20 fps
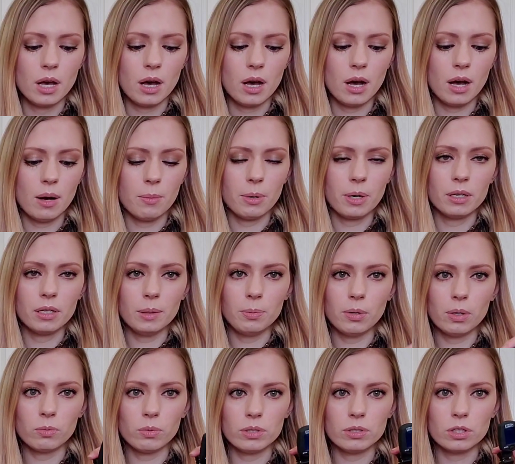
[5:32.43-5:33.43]
But
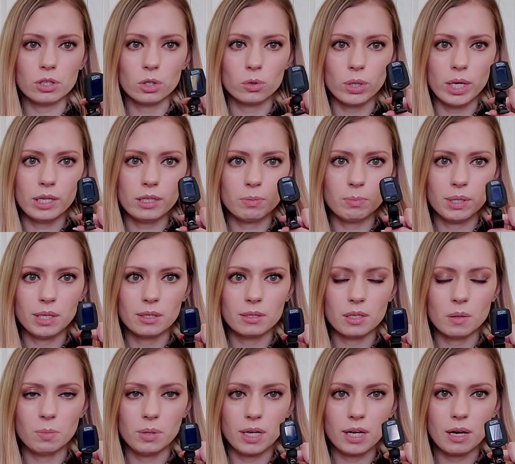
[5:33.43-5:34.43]
clip-on ones are great because
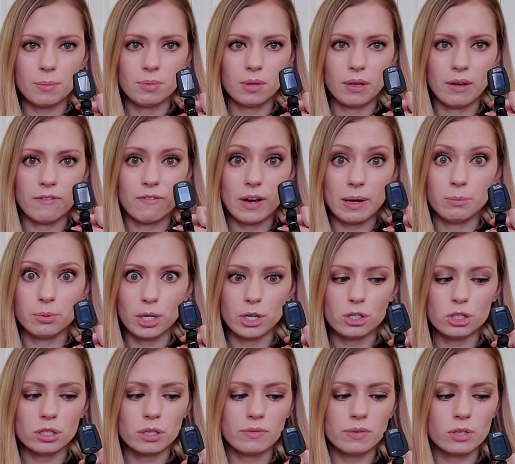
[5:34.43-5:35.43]
they pick up the
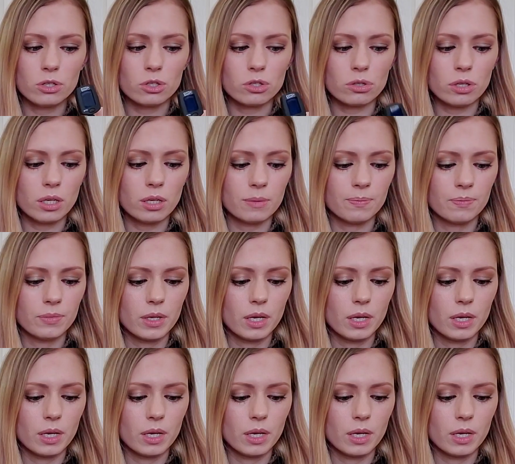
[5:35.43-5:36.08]
vibration of the string.